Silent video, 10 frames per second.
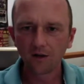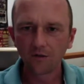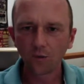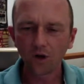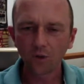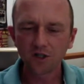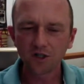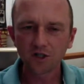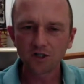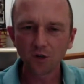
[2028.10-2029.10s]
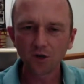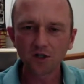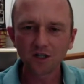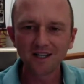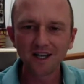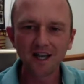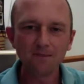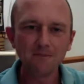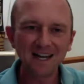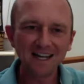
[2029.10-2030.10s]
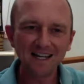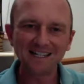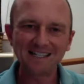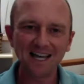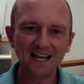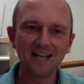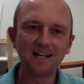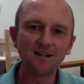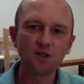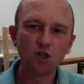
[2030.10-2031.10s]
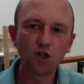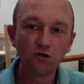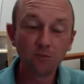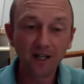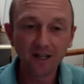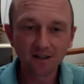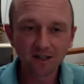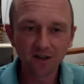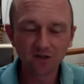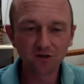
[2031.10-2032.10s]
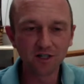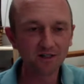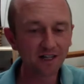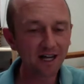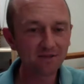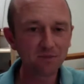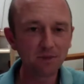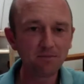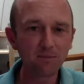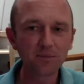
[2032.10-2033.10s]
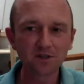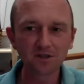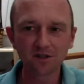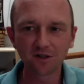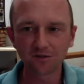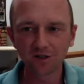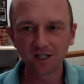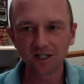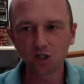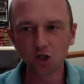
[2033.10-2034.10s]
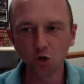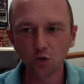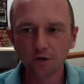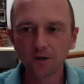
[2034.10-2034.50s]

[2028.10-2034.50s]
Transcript: What I want you to do is I want you to name any 10 European countries, and they have to be members of the EU,